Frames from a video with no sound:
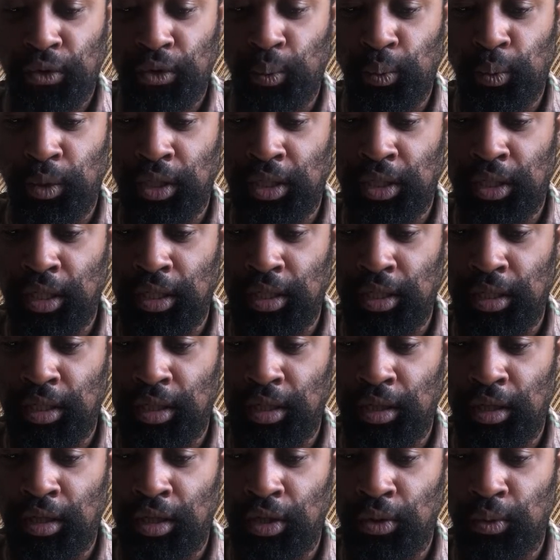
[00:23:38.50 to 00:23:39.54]
was since
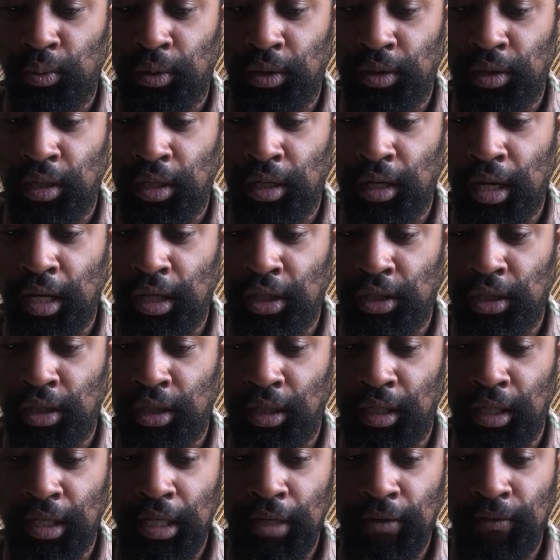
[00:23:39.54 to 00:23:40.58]
there was a nation,
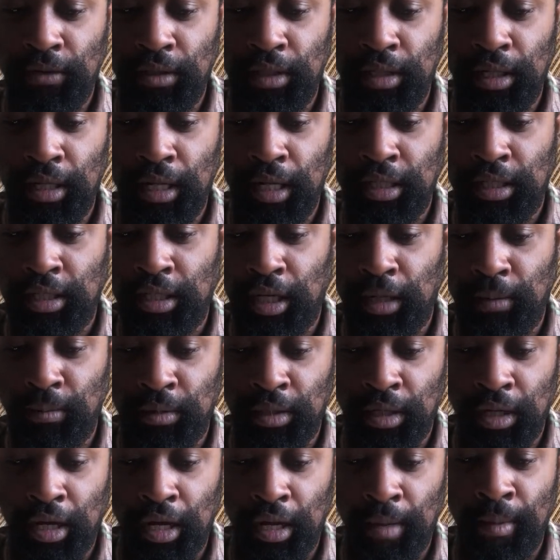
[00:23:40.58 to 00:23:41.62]
even to that same
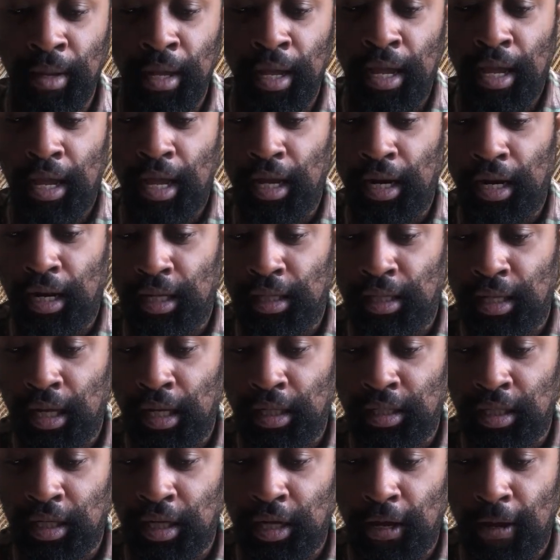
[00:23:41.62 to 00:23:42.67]
time. And at
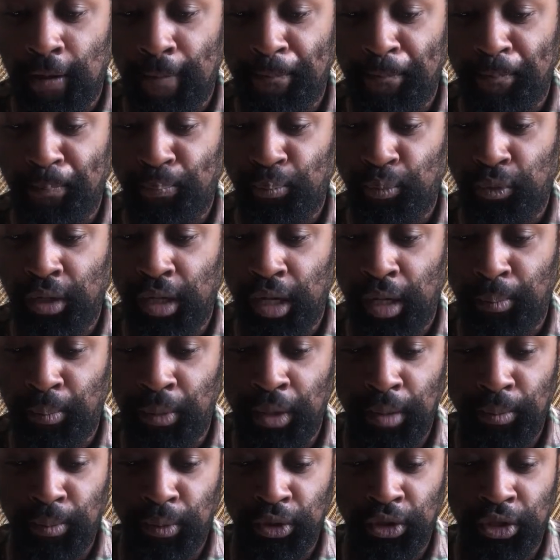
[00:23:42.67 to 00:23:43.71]
that time thy
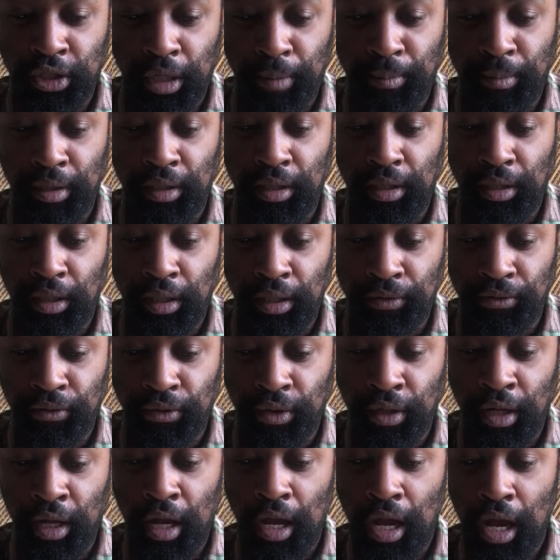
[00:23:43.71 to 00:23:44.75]
people shall be
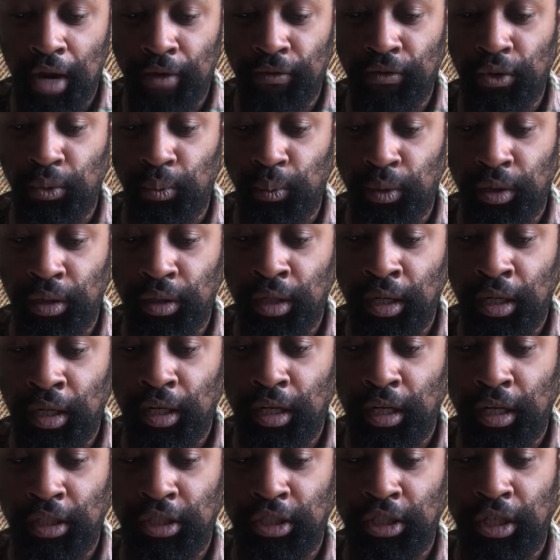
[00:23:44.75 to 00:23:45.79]
delivered, everyone
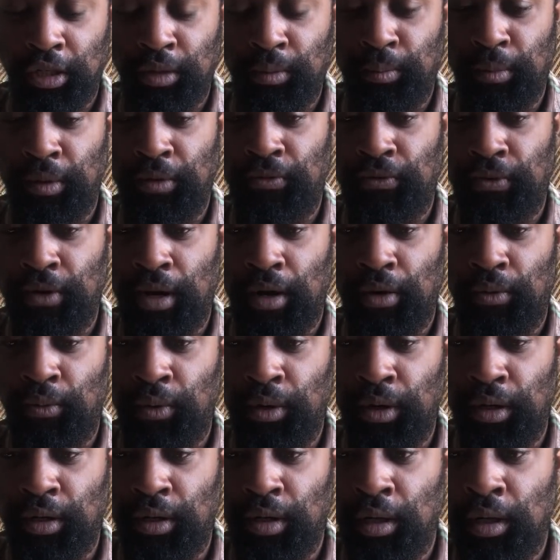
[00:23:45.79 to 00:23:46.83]
that shall be found
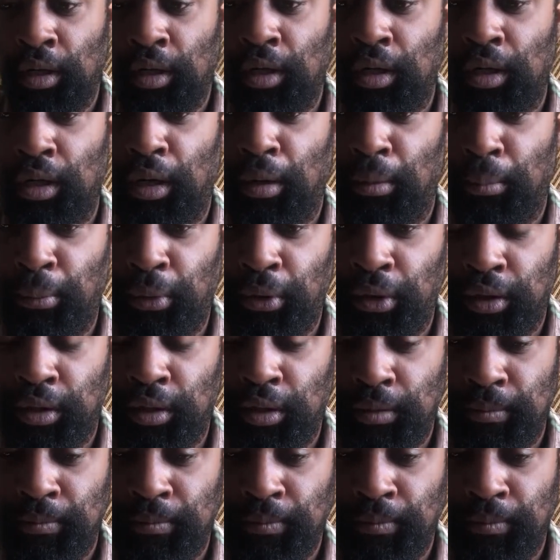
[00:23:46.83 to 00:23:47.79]
written in the book.